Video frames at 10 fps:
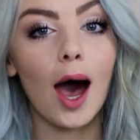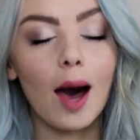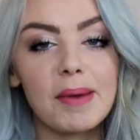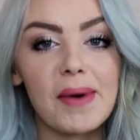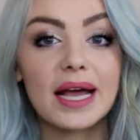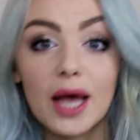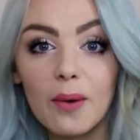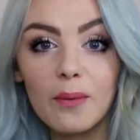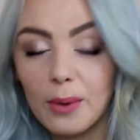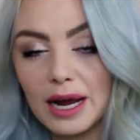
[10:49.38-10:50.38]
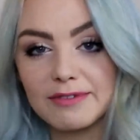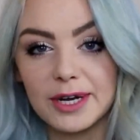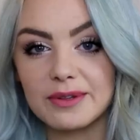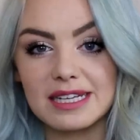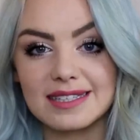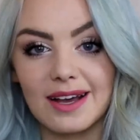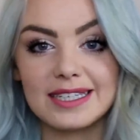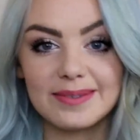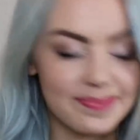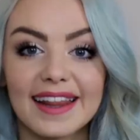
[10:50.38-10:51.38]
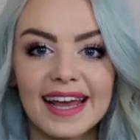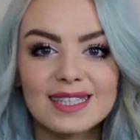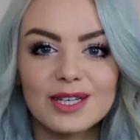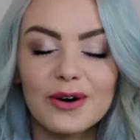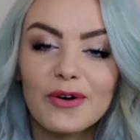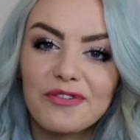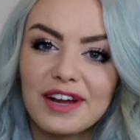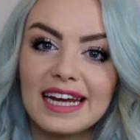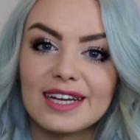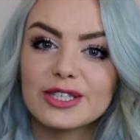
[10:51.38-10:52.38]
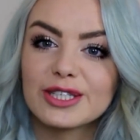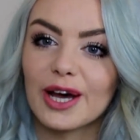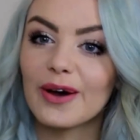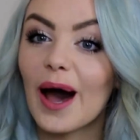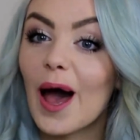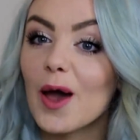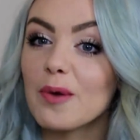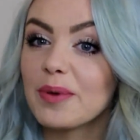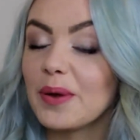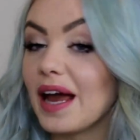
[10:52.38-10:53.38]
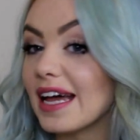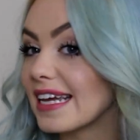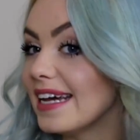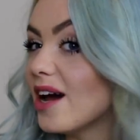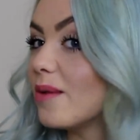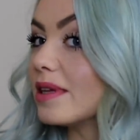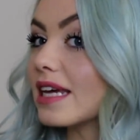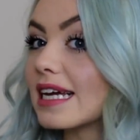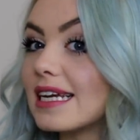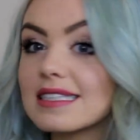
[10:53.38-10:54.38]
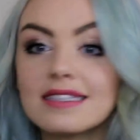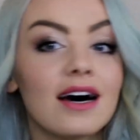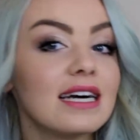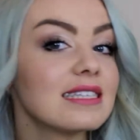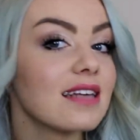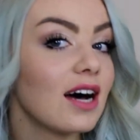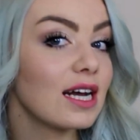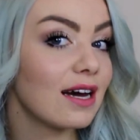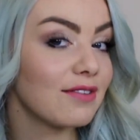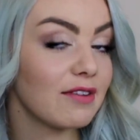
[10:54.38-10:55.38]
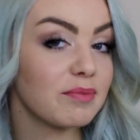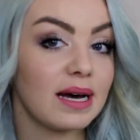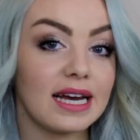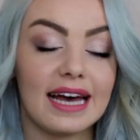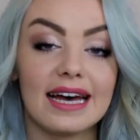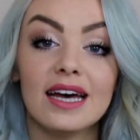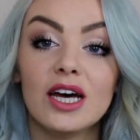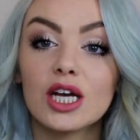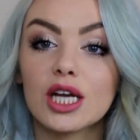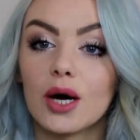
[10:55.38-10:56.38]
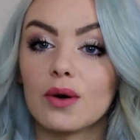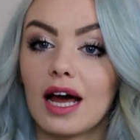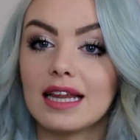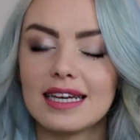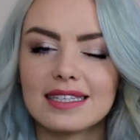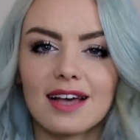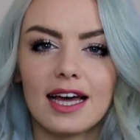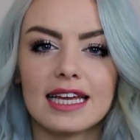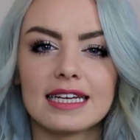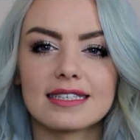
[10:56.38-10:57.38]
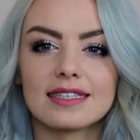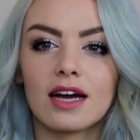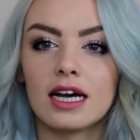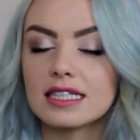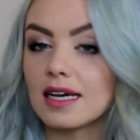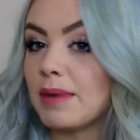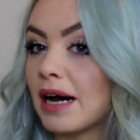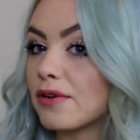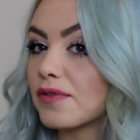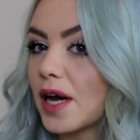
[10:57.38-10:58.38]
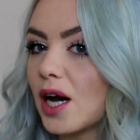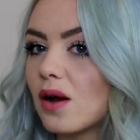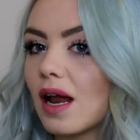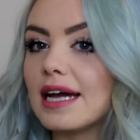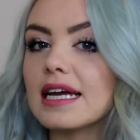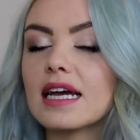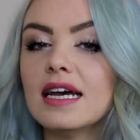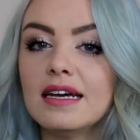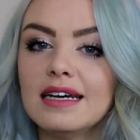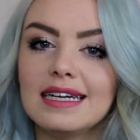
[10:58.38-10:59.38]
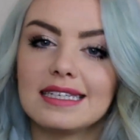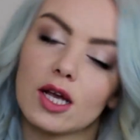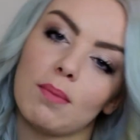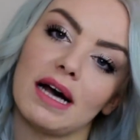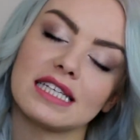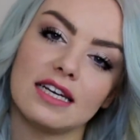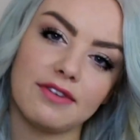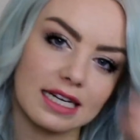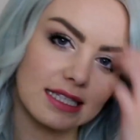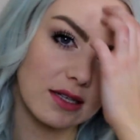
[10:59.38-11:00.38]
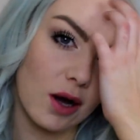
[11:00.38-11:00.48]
I'll be back when I've curled this side. And that's it all finished, so I hope you like it, hope you think it looks nice. I love having my hair curled like this. I think it's a nice amount of curl, like it's not massive and it's